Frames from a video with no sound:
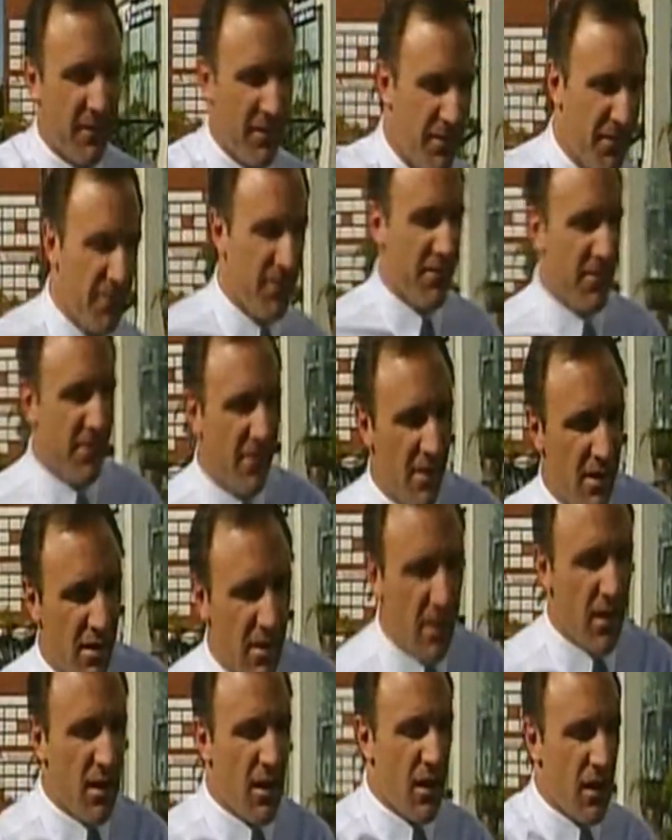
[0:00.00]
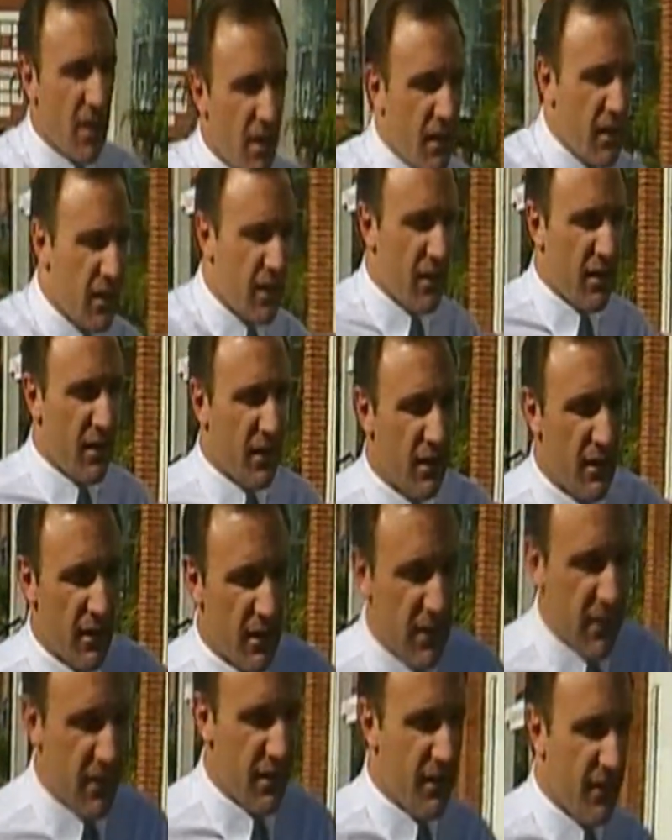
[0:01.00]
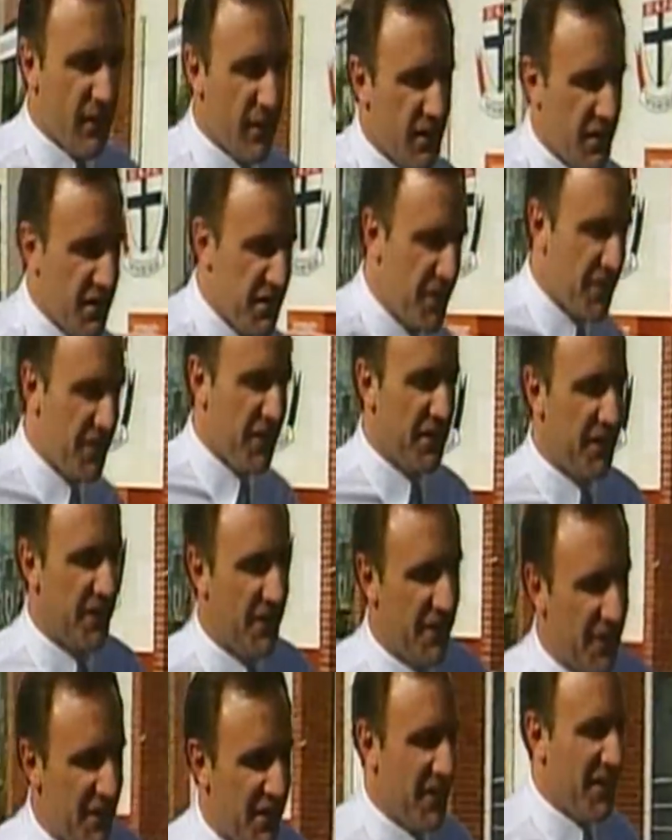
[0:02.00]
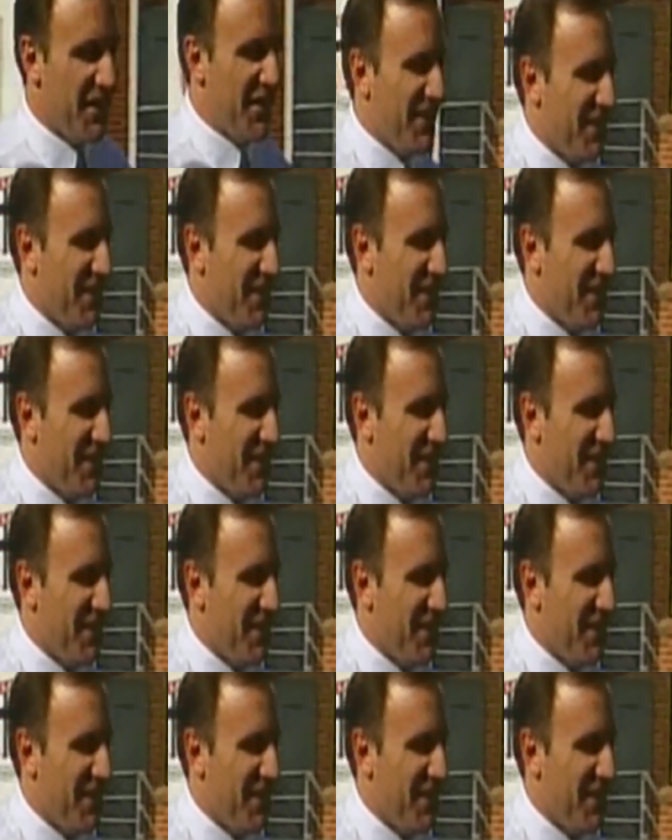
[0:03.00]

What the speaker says: You know, tactically and what he brought to the footy